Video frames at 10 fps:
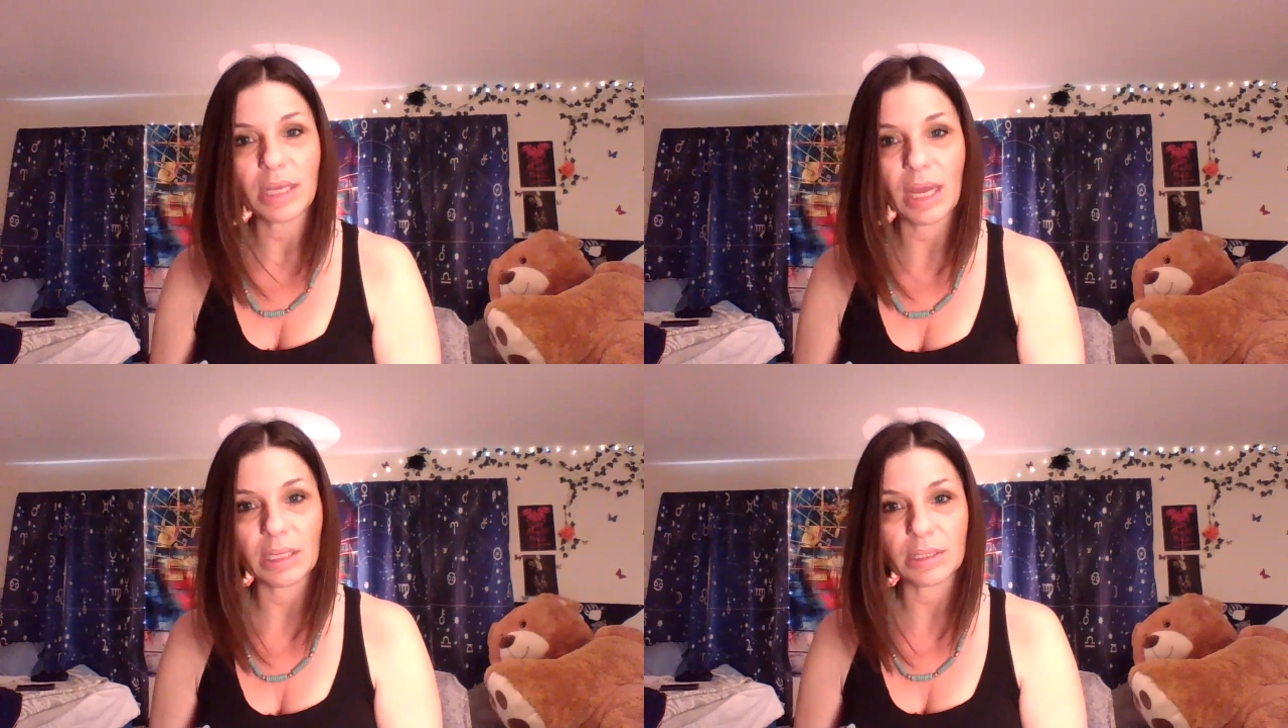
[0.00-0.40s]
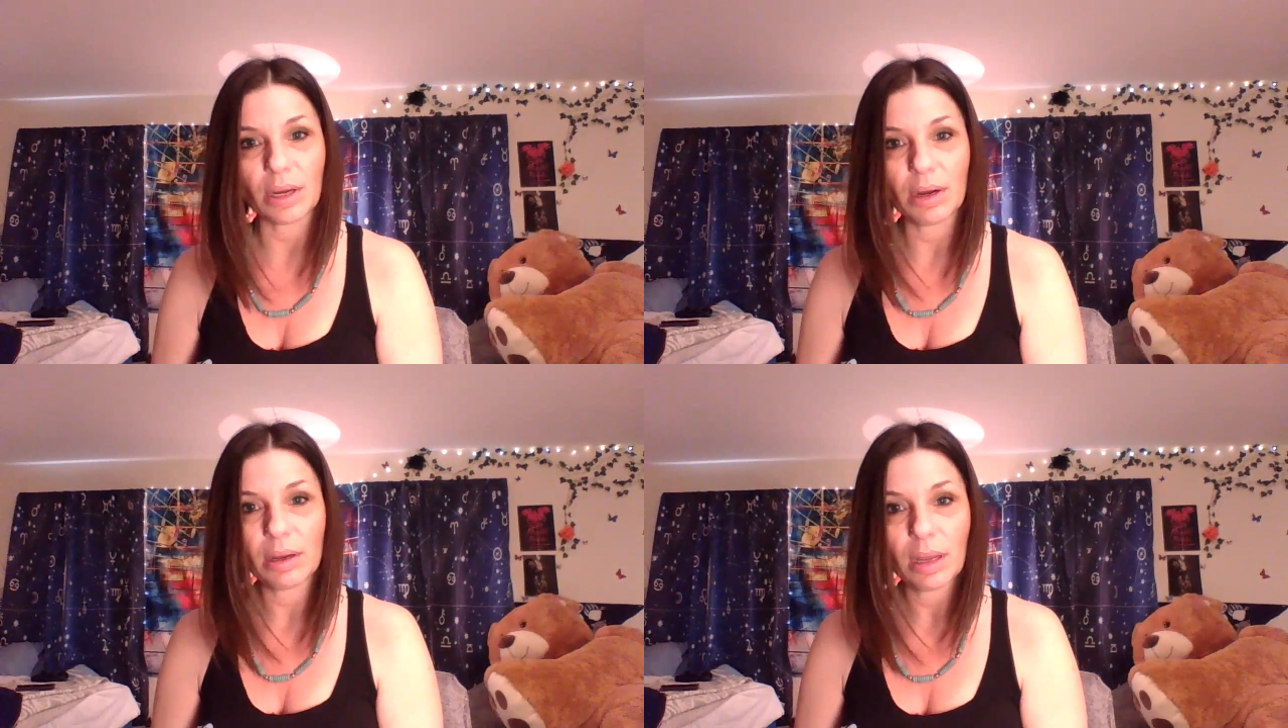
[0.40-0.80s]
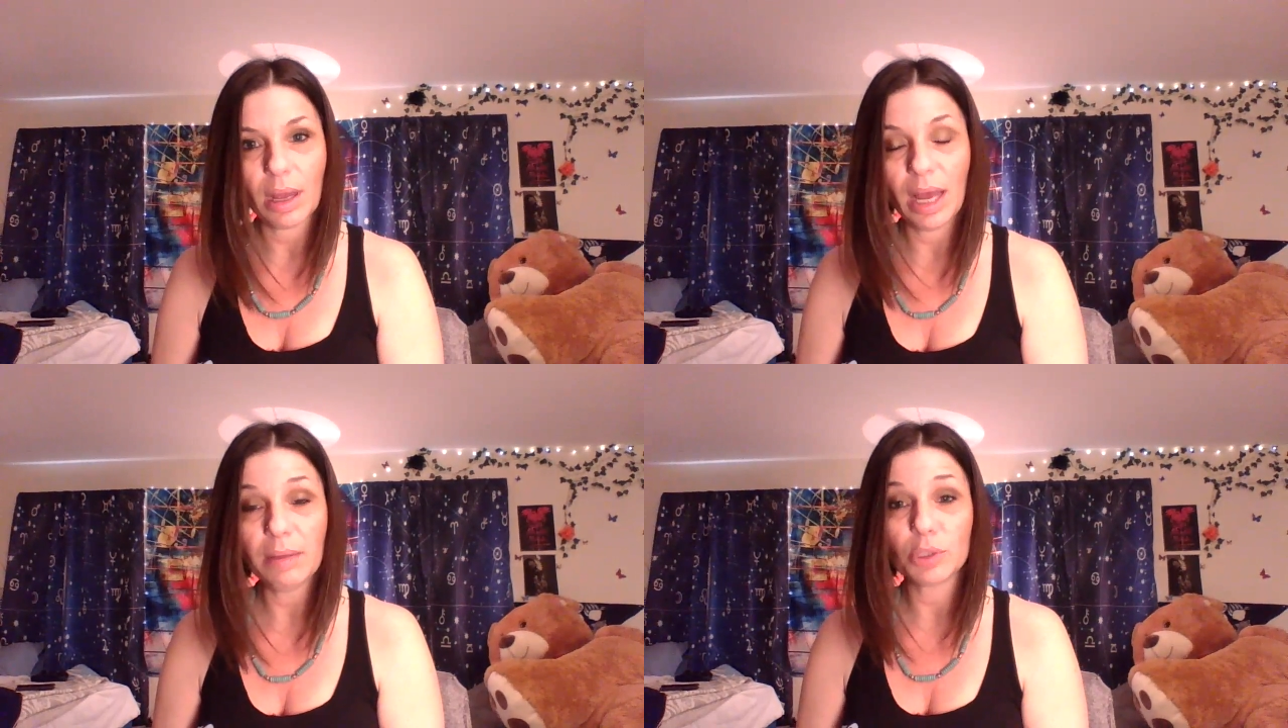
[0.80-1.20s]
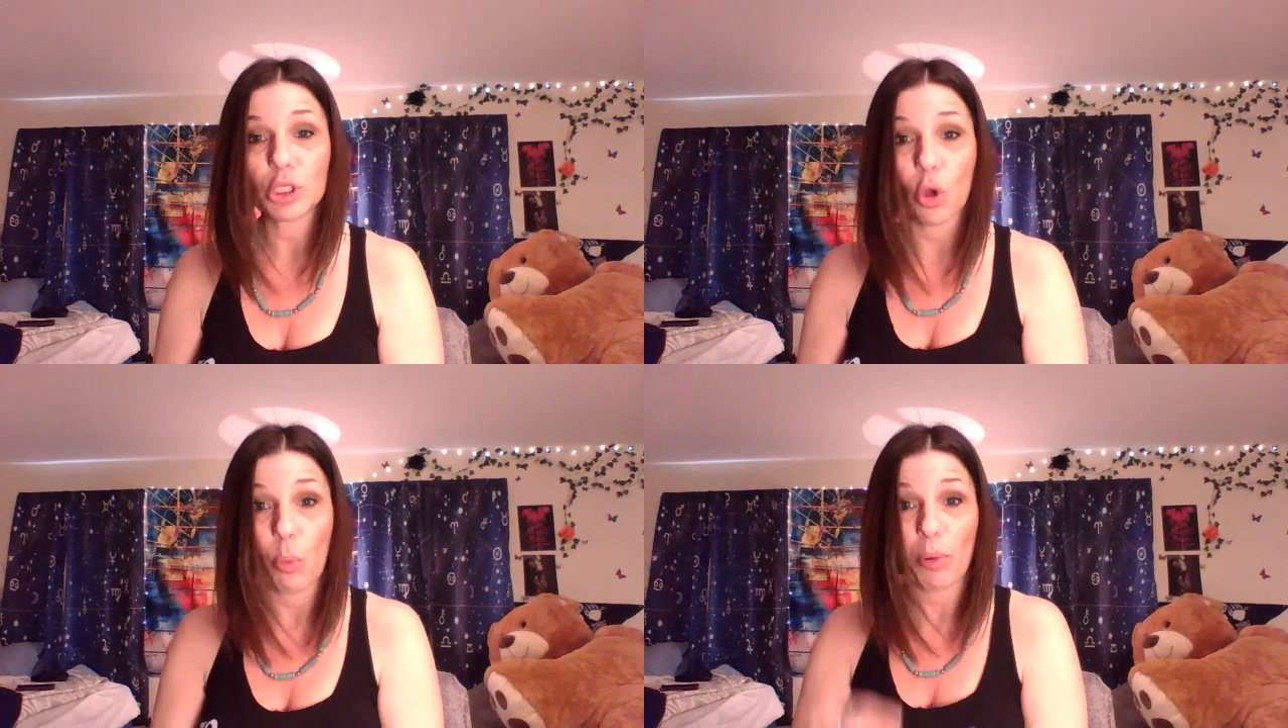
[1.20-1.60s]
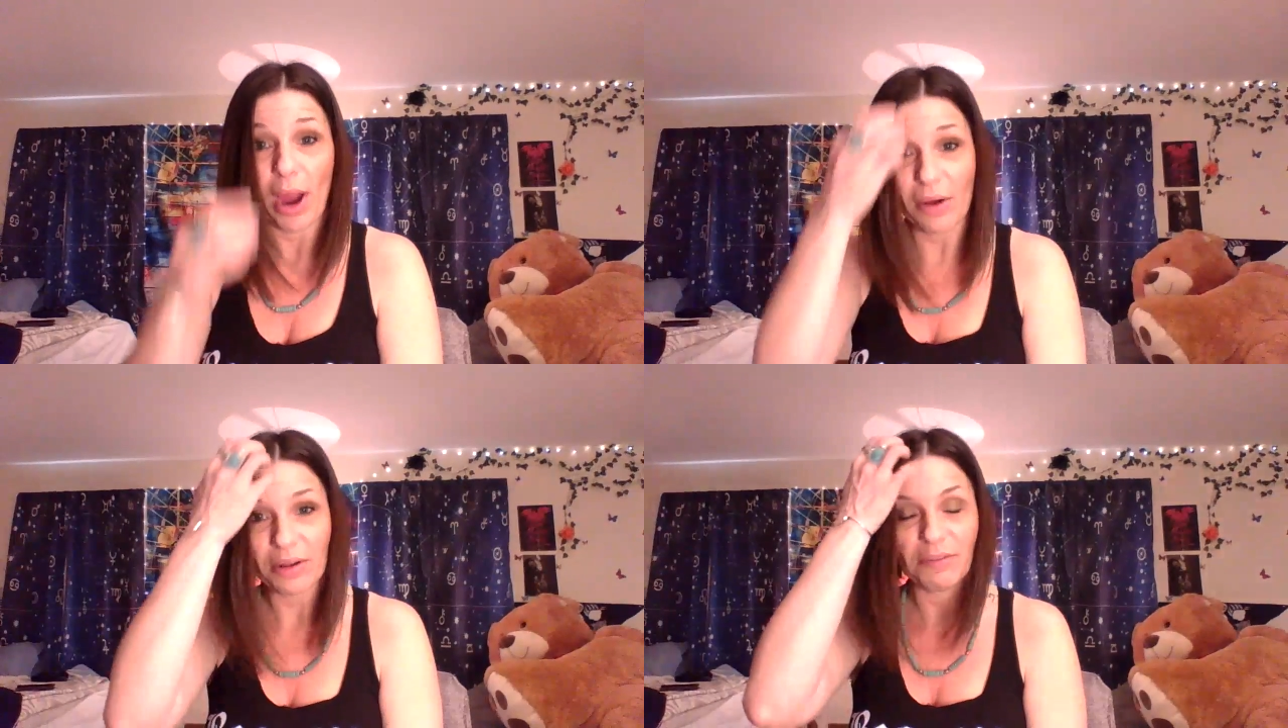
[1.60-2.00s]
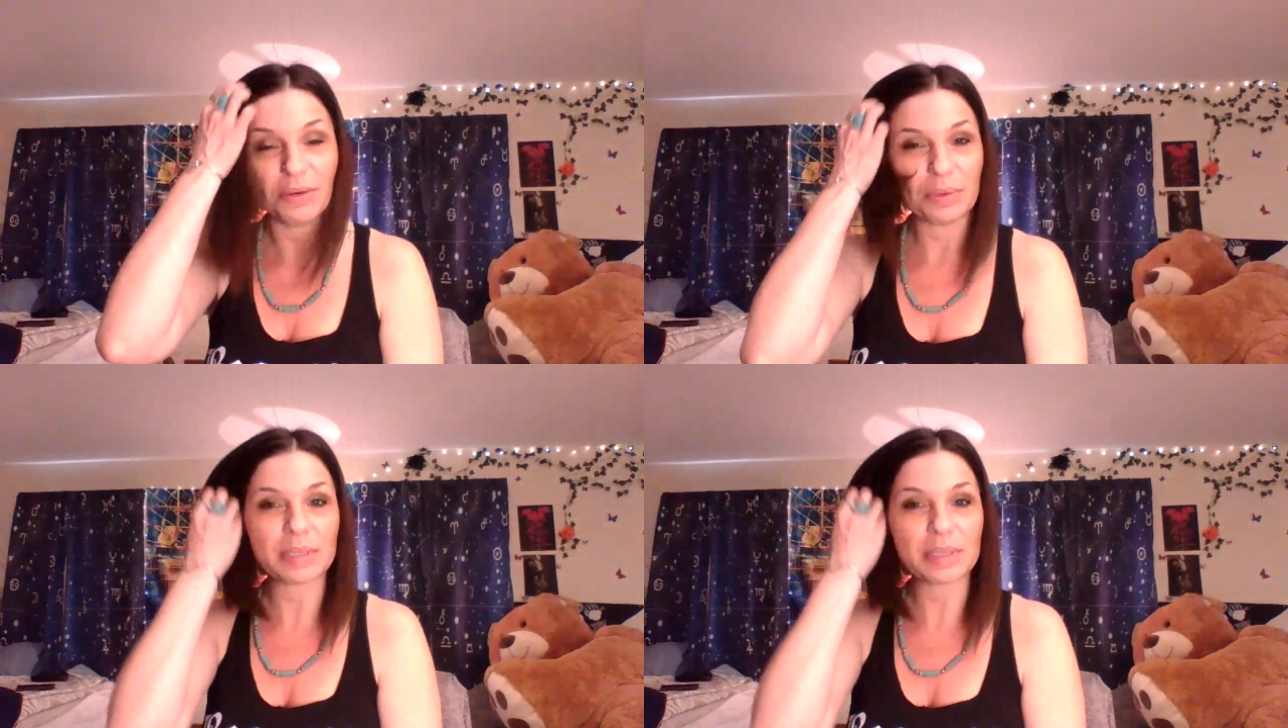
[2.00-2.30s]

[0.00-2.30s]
Cancer, I'm so proud of you.